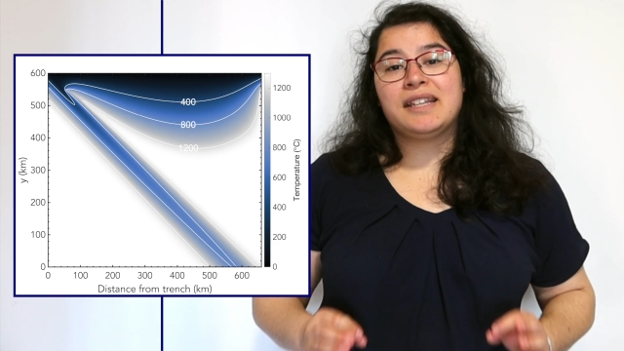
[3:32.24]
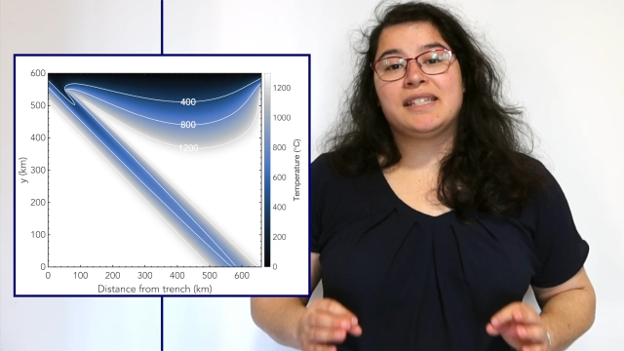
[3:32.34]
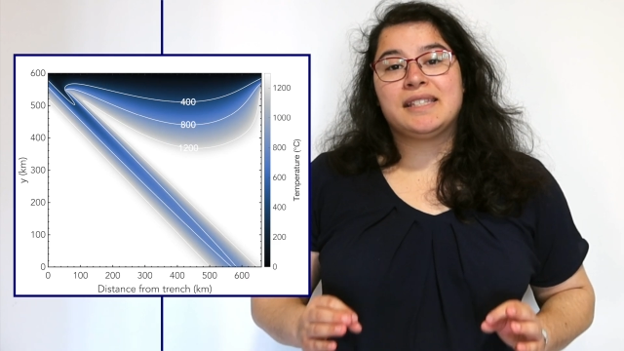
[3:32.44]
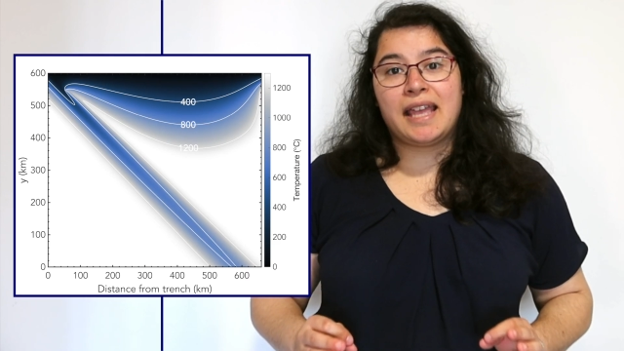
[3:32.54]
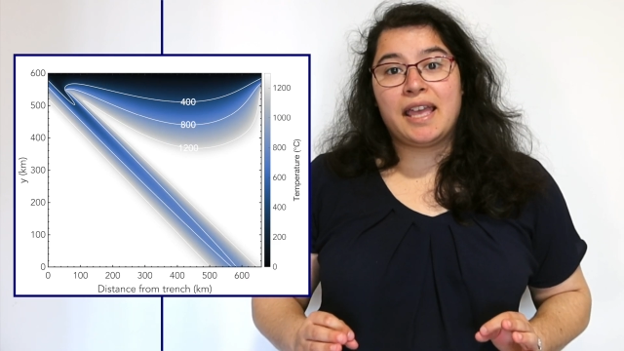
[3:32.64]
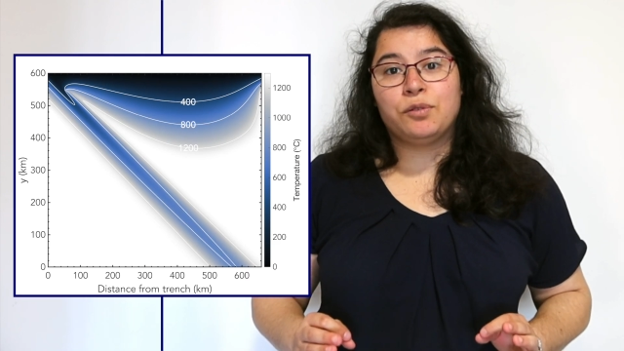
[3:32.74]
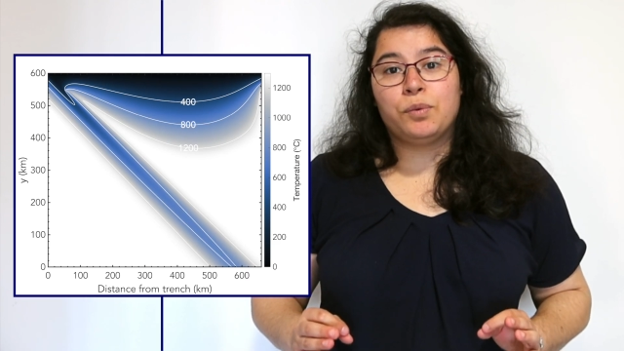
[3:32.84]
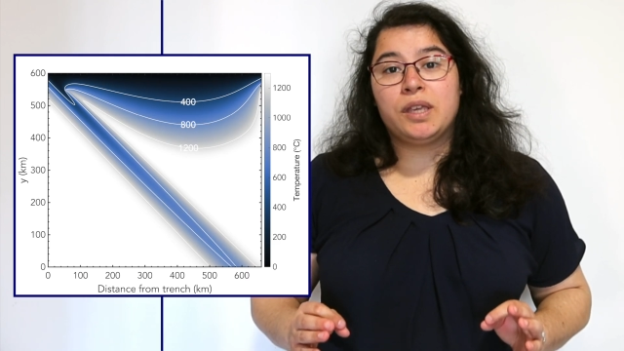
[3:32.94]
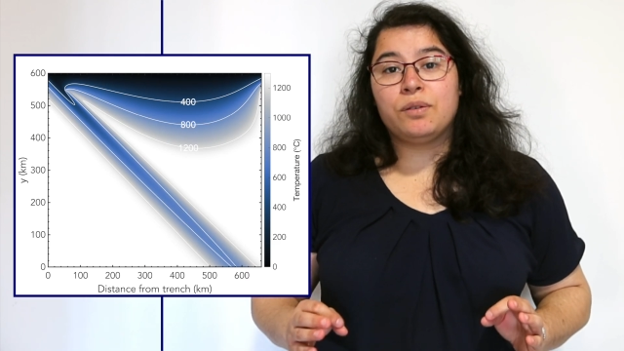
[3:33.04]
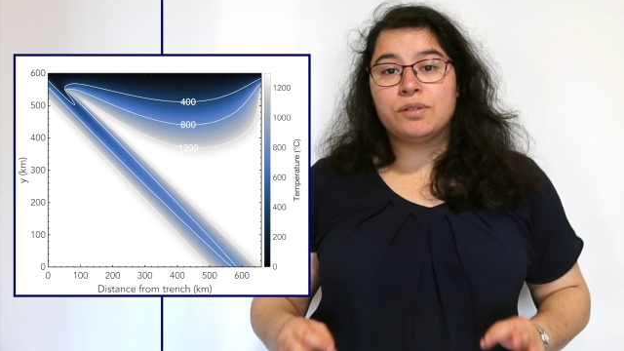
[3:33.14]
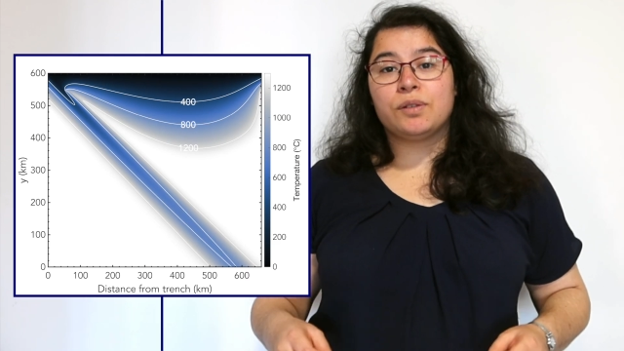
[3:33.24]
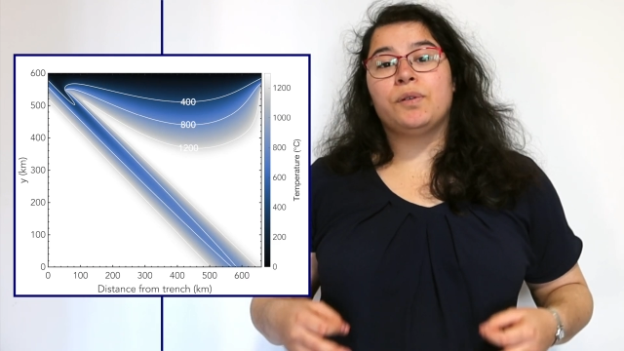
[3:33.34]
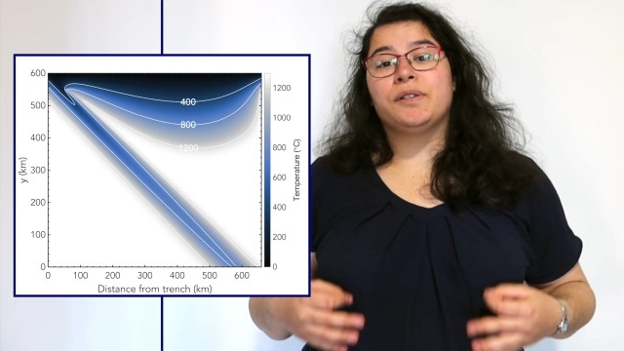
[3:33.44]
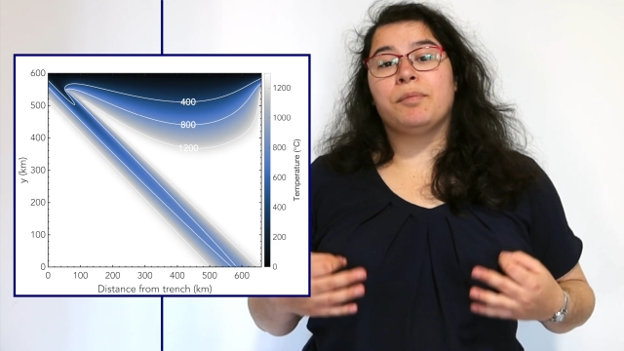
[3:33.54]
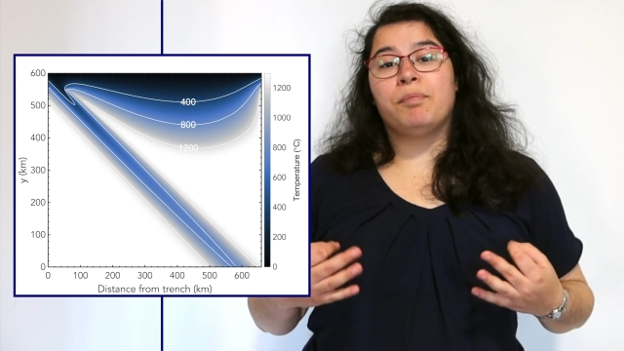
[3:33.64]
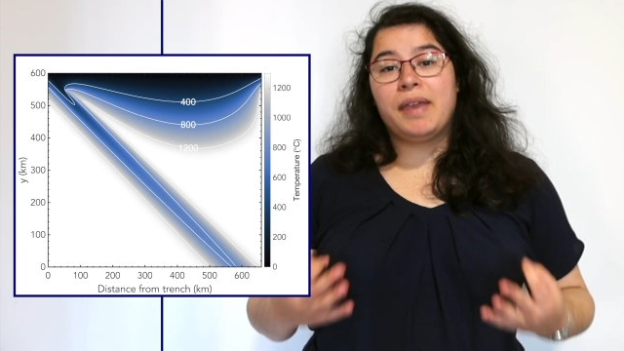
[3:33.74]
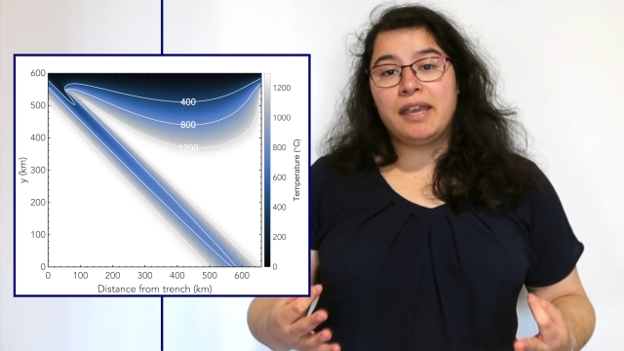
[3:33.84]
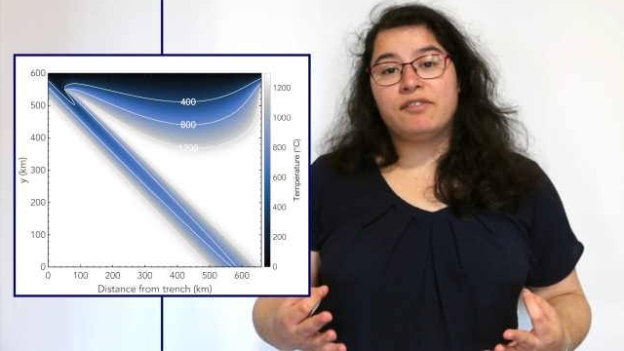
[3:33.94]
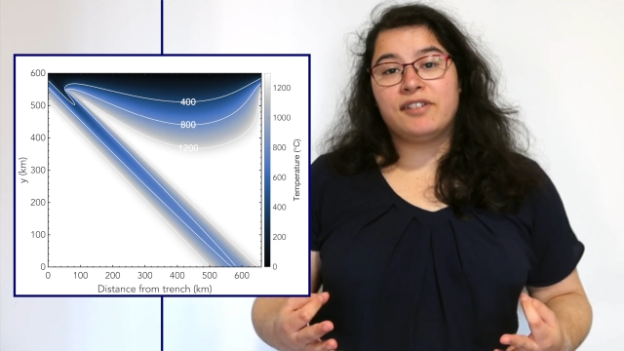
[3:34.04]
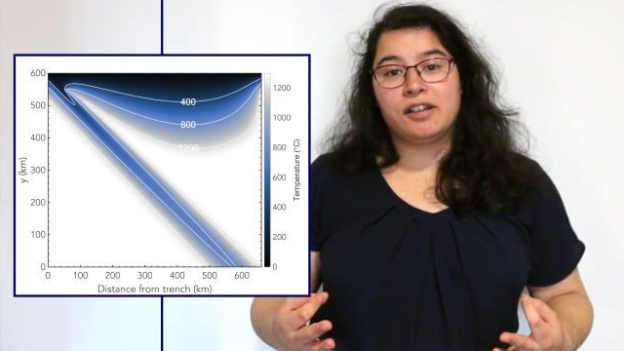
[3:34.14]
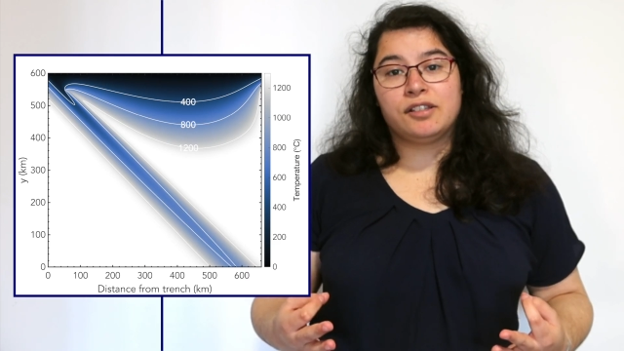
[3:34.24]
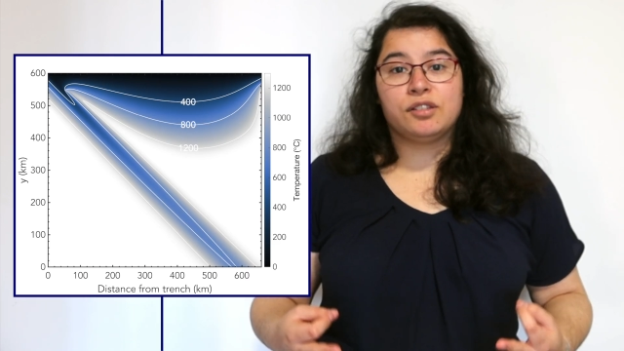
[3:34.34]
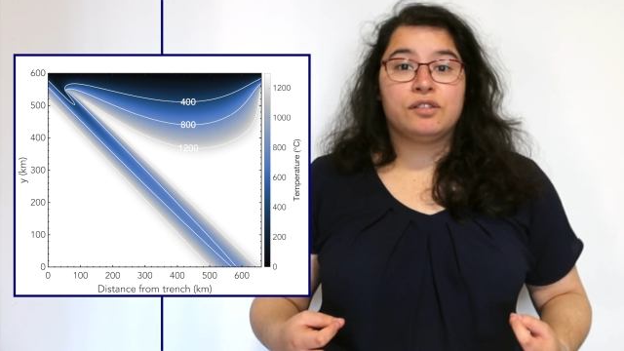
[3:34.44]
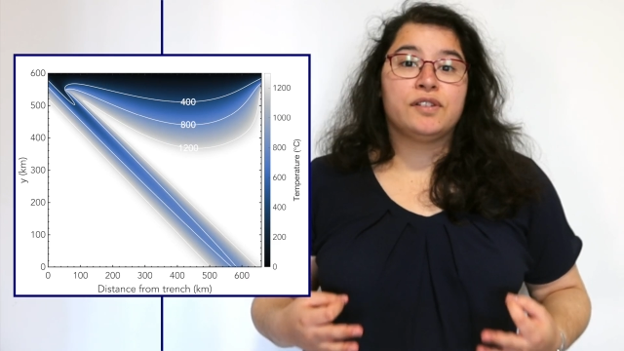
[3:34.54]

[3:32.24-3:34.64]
instead we use all the pink functions